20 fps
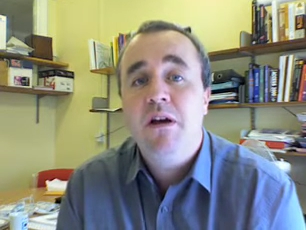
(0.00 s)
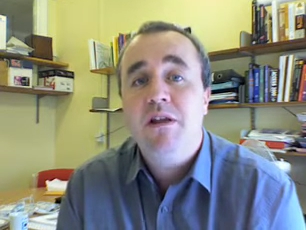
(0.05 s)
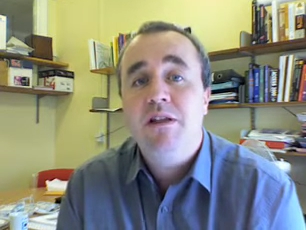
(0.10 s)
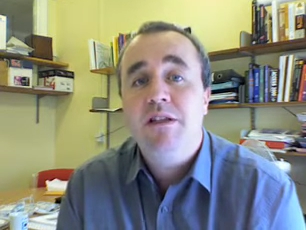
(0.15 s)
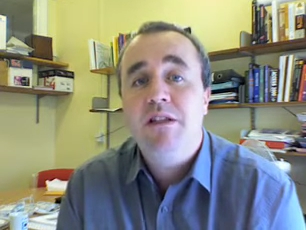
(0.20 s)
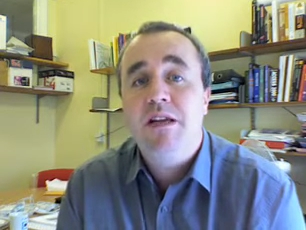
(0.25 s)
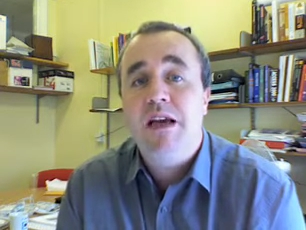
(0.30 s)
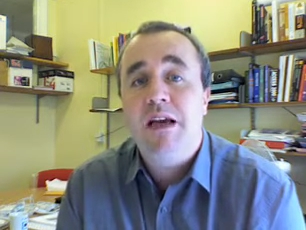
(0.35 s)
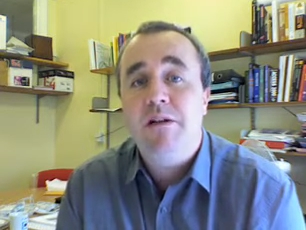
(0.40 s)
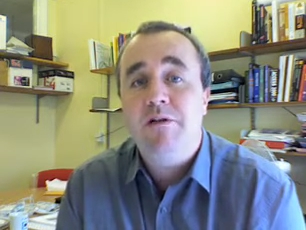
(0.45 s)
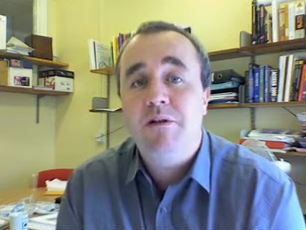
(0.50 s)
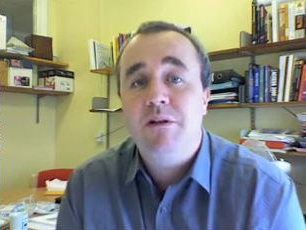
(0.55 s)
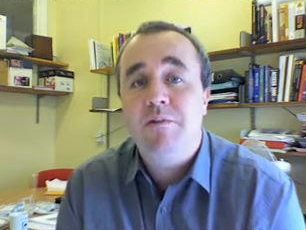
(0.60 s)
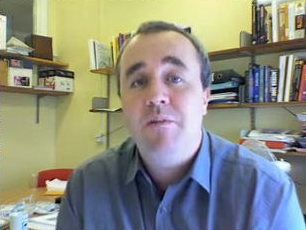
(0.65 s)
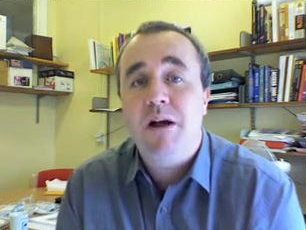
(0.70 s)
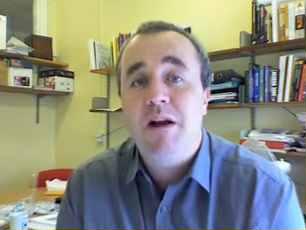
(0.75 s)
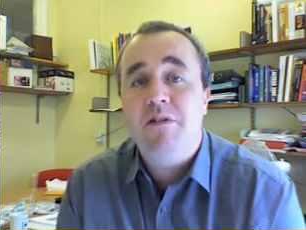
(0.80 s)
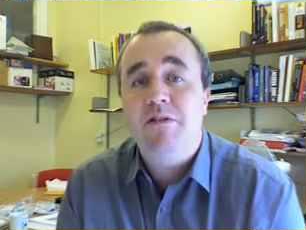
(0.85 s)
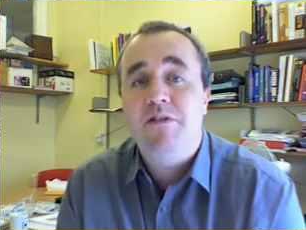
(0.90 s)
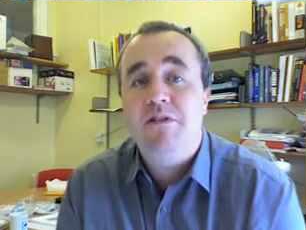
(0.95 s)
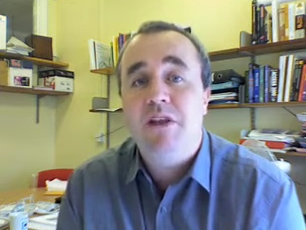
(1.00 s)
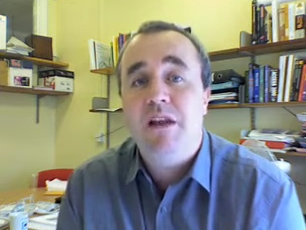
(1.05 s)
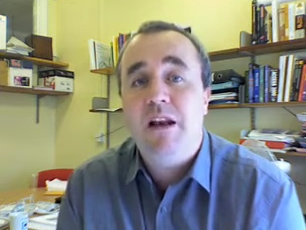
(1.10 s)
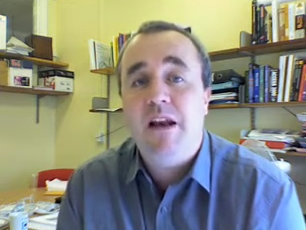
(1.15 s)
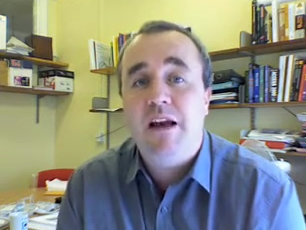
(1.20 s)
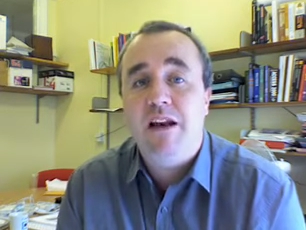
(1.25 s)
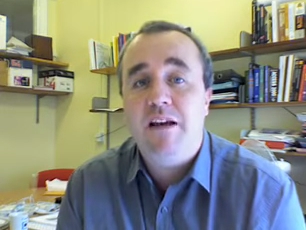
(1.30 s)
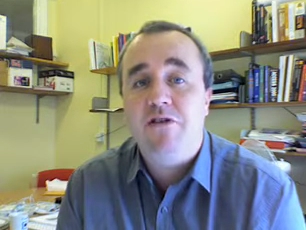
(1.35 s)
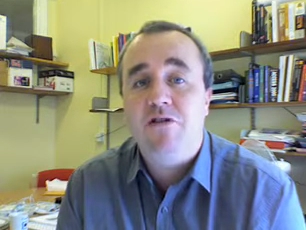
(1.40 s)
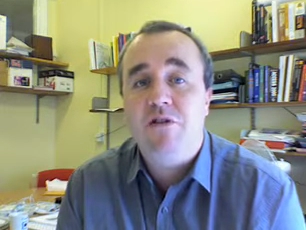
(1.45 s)
to counterbalance the
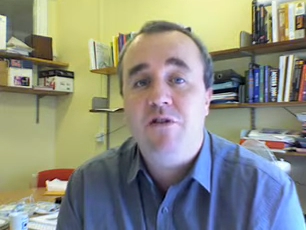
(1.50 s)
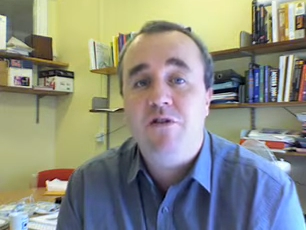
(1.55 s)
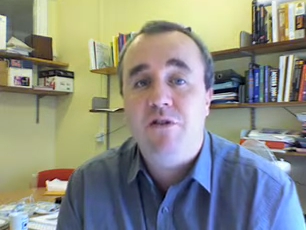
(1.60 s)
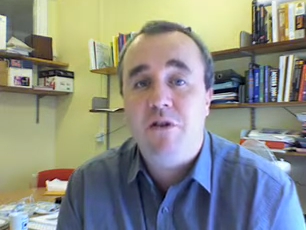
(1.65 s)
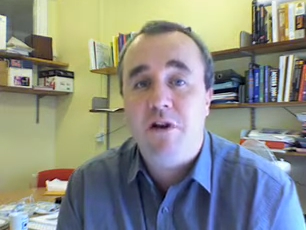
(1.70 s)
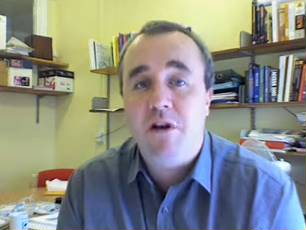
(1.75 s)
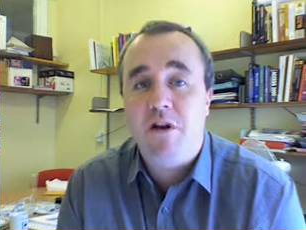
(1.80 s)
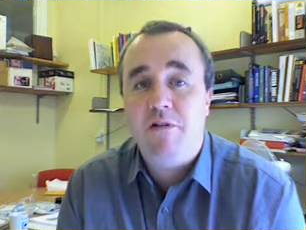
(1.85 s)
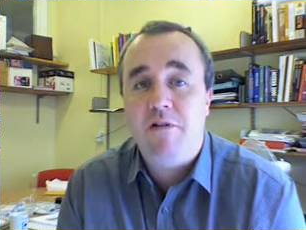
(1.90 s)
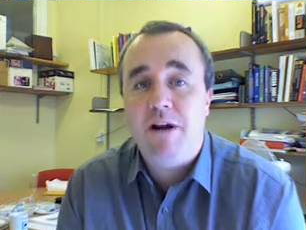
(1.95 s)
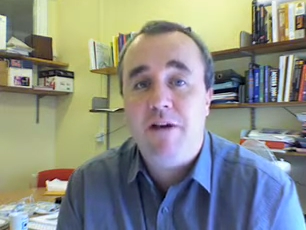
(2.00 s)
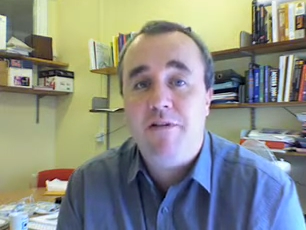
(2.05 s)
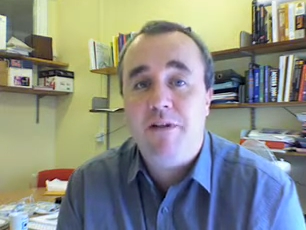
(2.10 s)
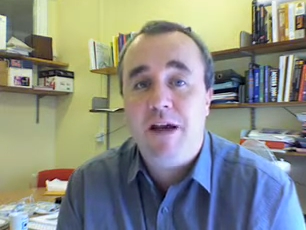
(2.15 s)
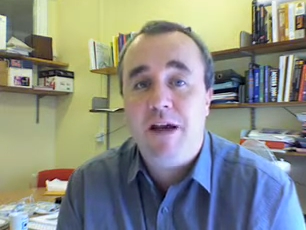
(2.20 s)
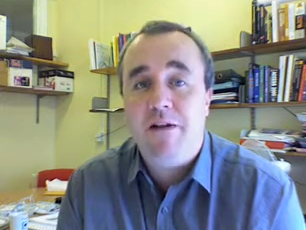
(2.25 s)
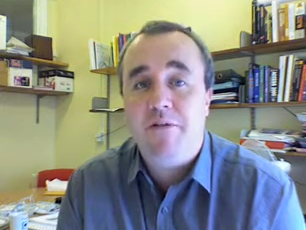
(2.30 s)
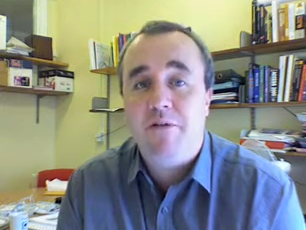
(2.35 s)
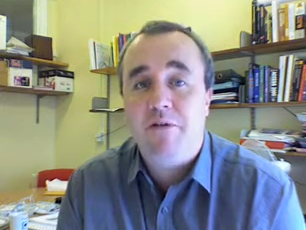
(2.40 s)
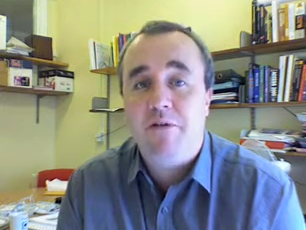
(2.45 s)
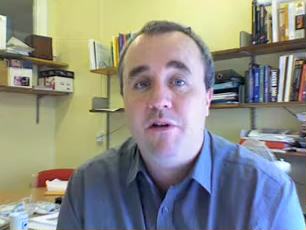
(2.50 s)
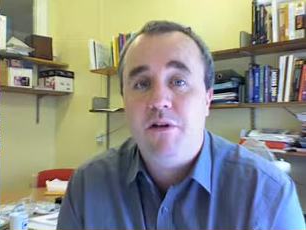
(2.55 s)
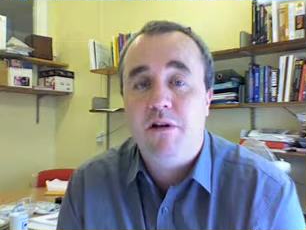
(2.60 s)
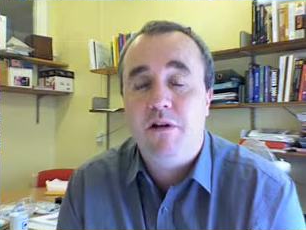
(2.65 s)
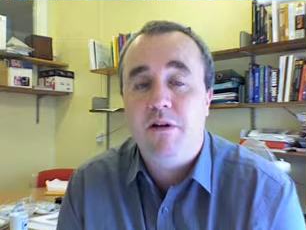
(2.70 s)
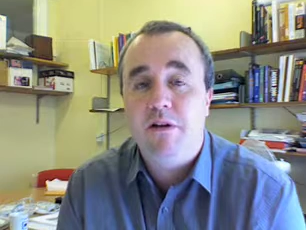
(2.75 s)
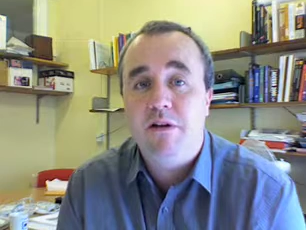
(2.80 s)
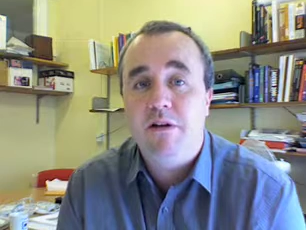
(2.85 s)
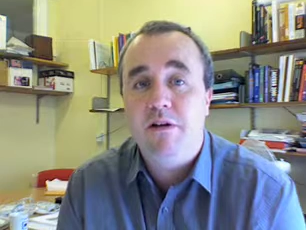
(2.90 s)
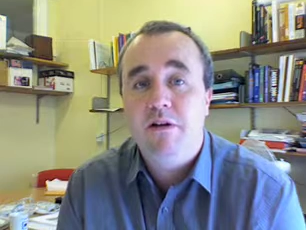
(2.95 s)
electrons going around the
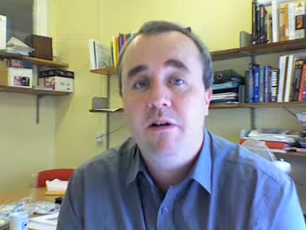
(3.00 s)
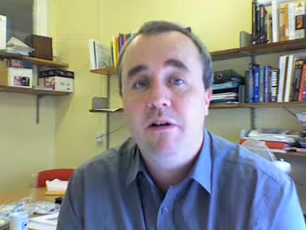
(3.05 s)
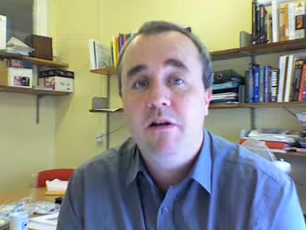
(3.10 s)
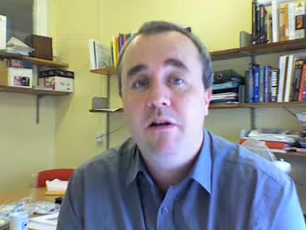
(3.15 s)
outside.